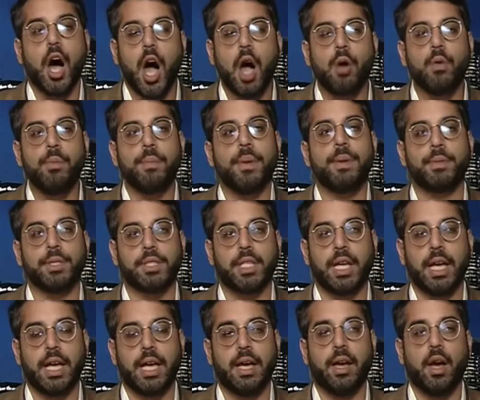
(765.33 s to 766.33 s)
I want people to
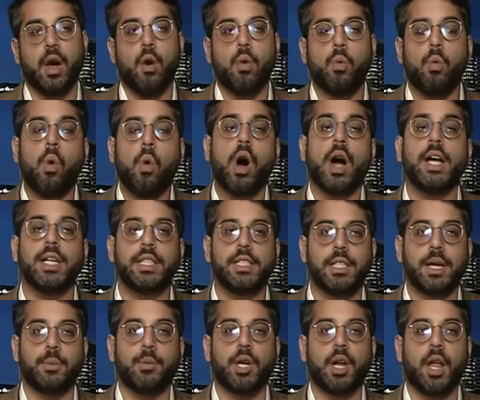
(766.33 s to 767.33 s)
hear why
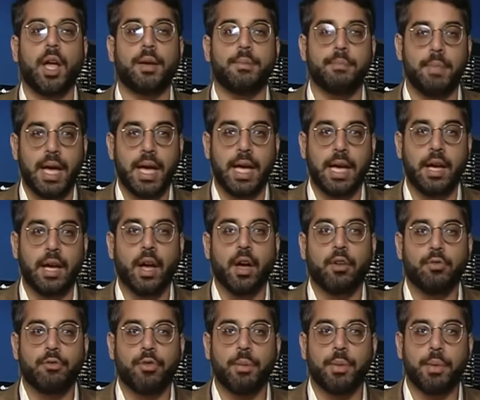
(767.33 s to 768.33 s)
someone like me,
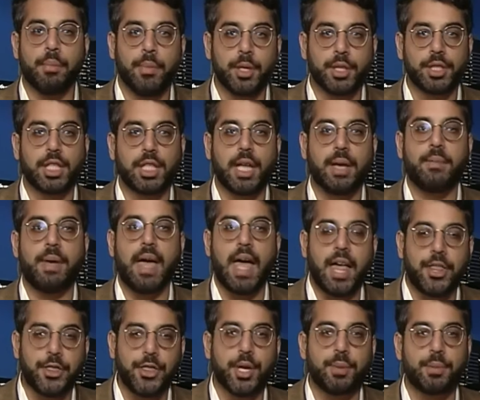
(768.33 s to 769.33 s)
from a Muslim
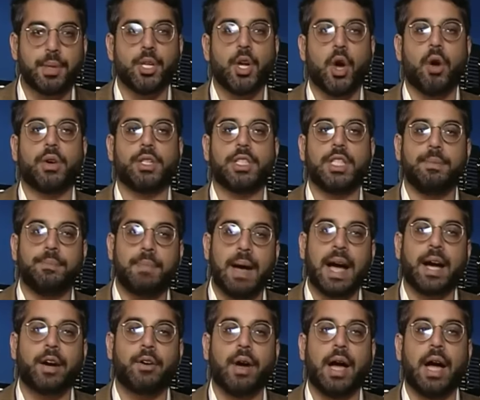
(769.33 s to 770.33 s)
ethnic minority
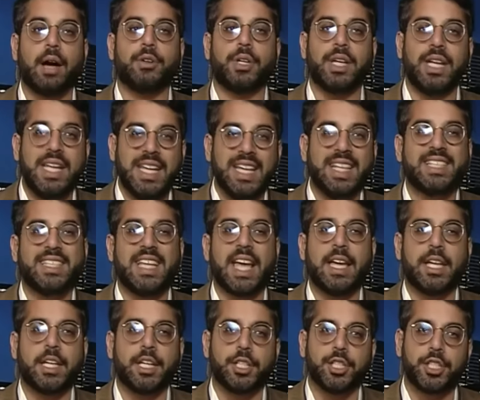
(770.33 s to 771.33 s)
background, is
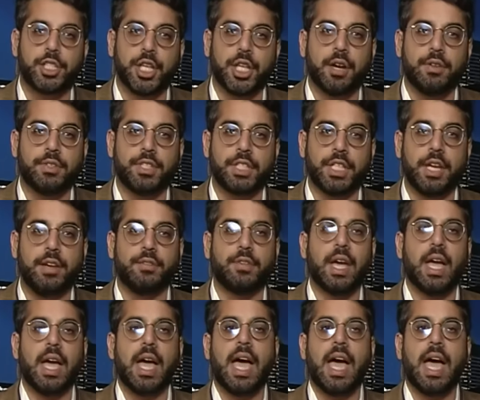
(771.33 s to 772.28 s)
a conservative